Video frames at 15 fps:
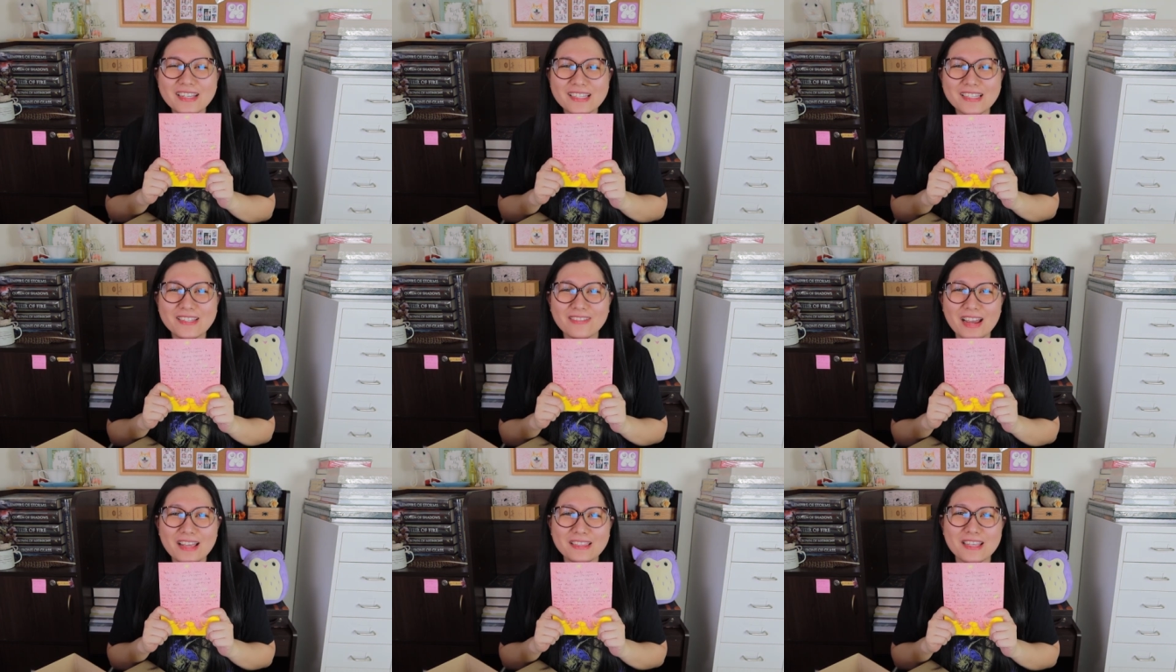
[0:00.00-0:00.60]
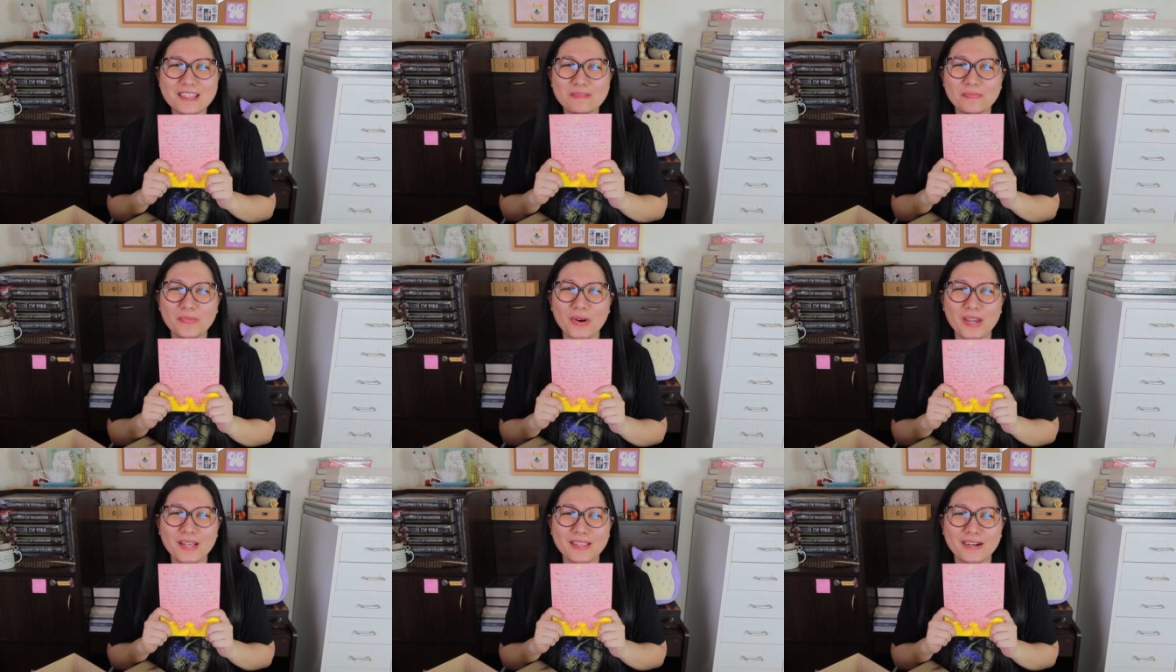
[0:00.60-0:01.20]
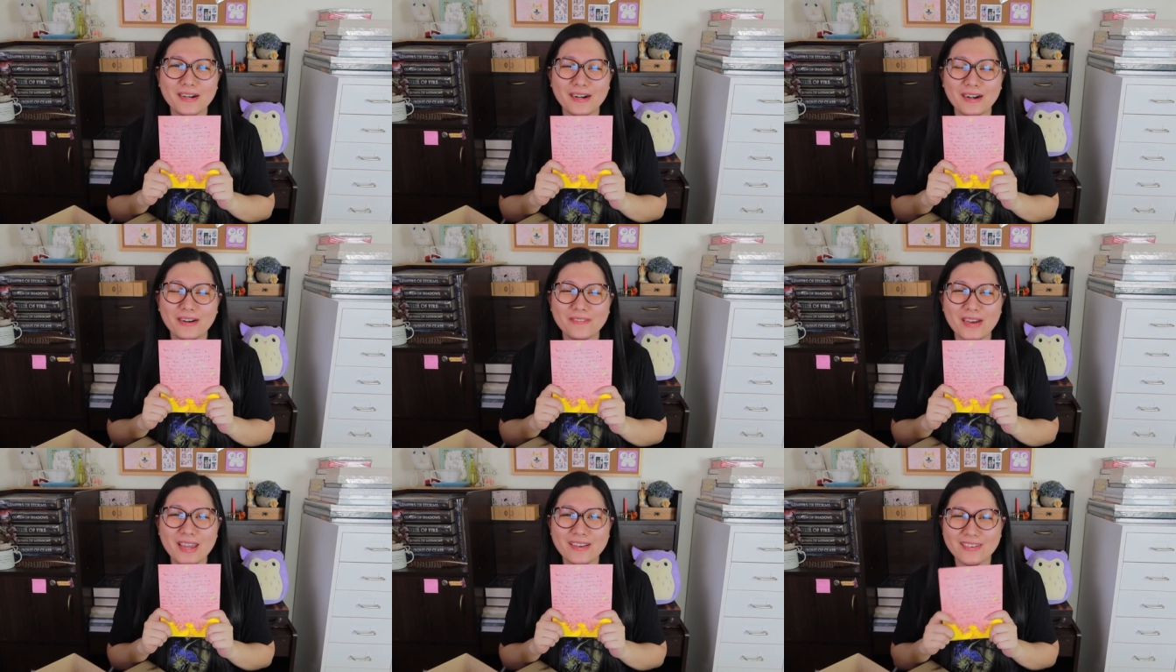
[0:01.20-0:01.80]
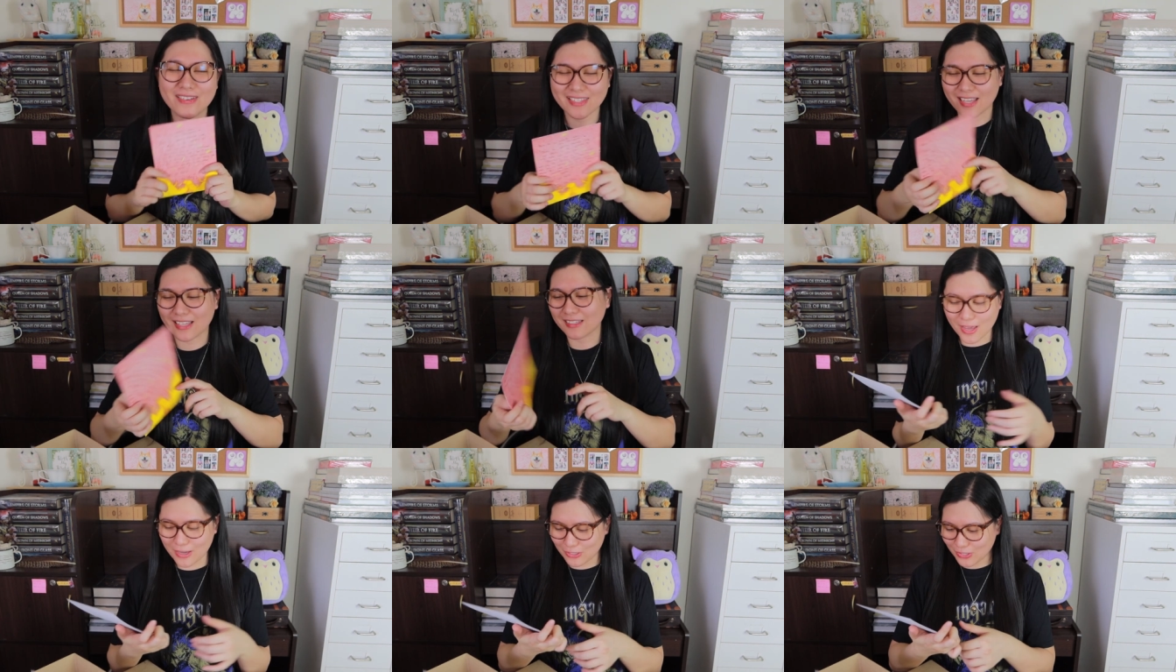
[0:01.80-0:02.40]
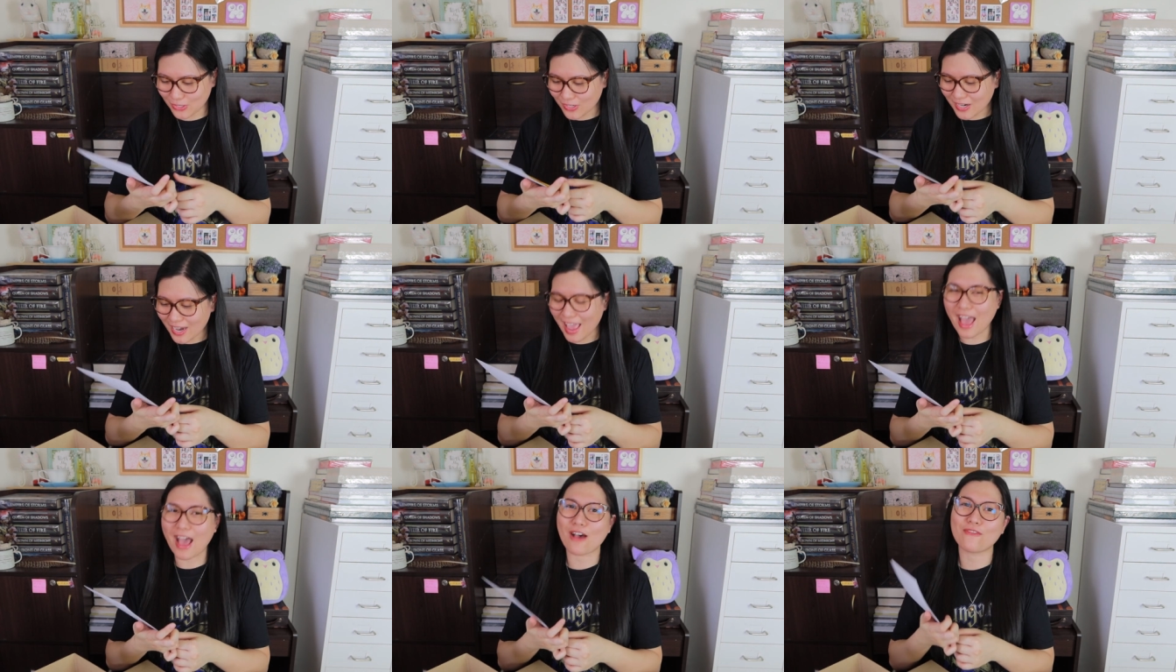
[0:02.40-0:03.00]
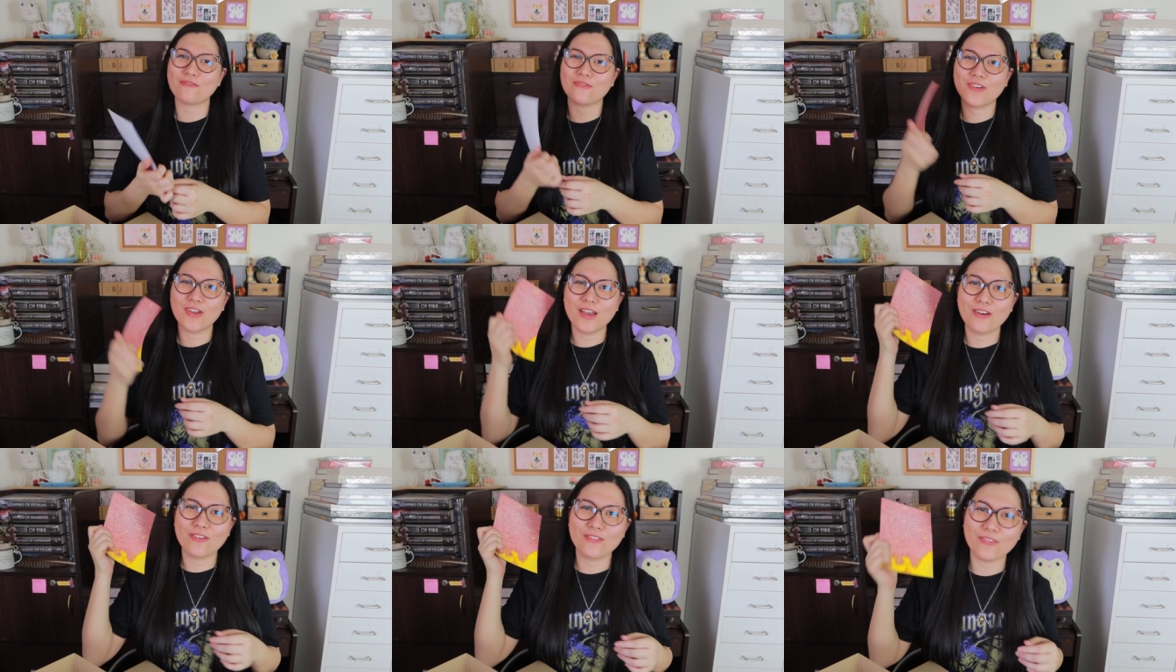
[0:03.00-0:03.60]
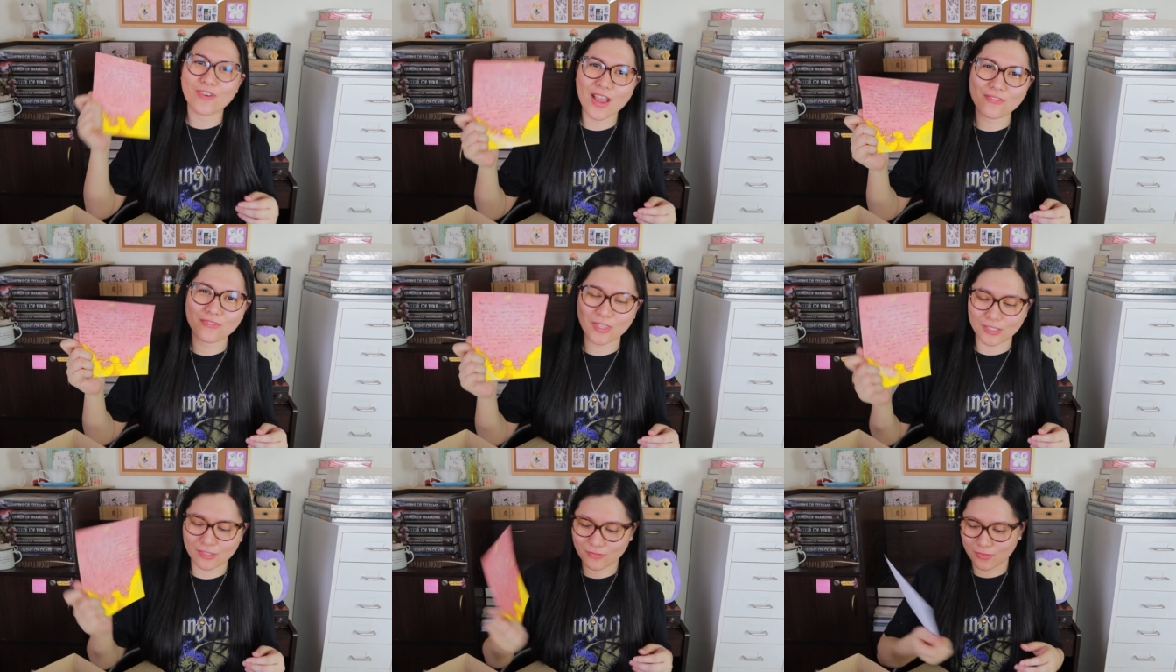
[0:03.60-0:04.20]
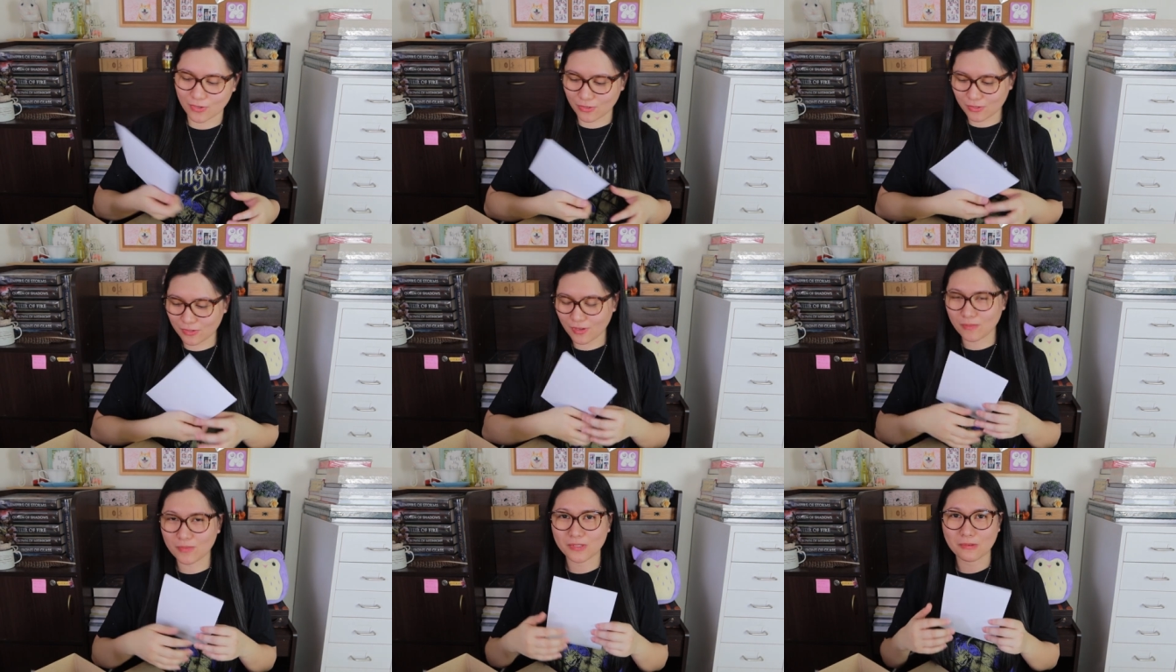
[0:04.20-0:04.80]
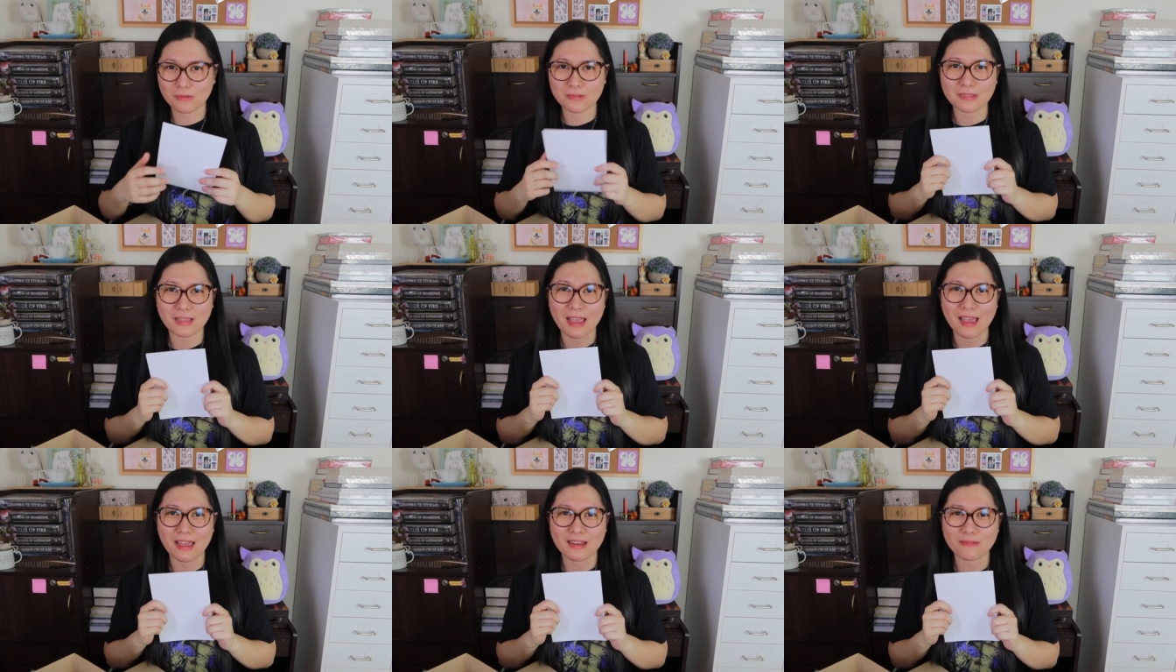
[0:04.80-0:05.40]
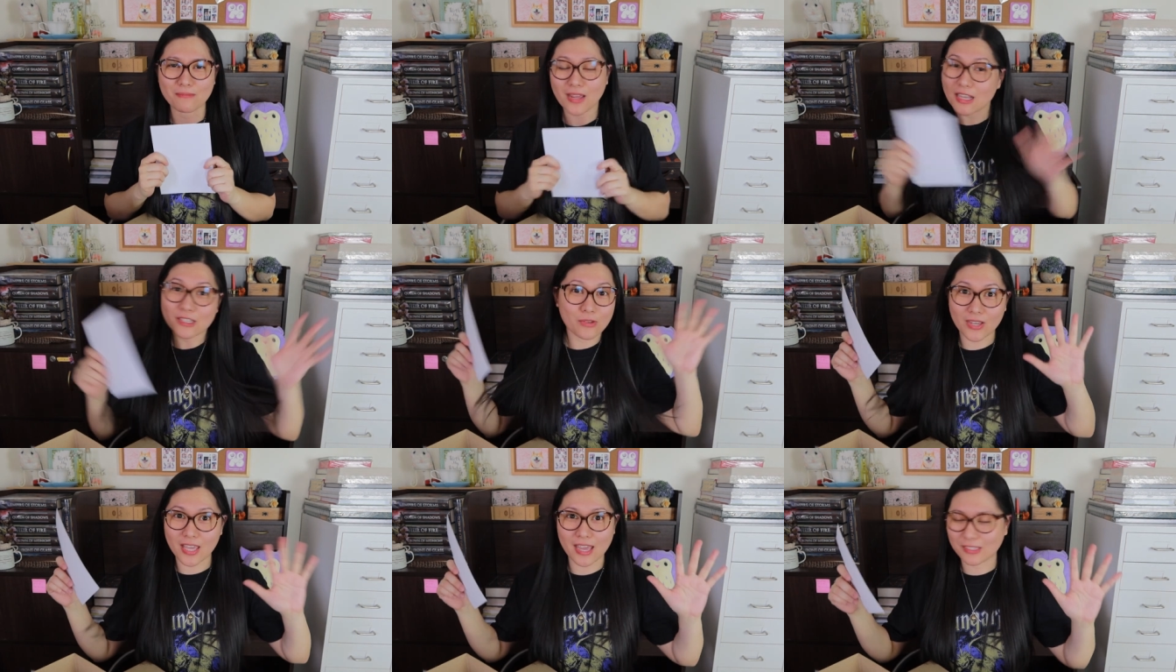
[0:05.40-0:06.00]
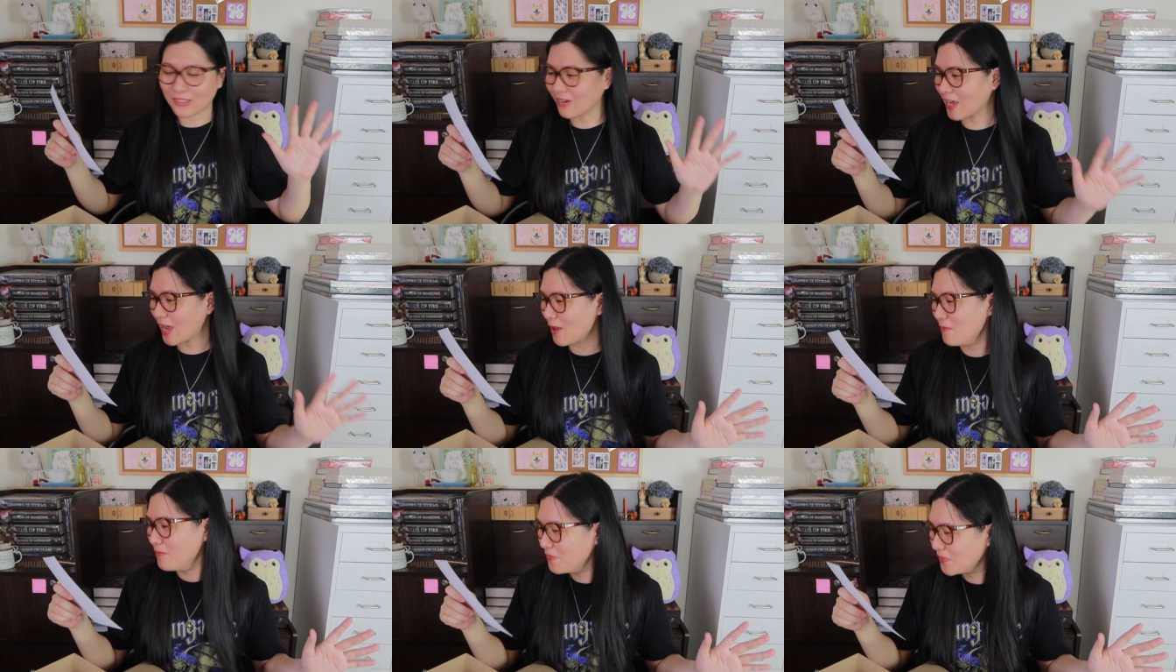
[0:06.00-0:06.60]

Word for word: I just read the spoiler. My goodness. I shouldn't have read this first. I'm so sad. But it's okay. It's okay.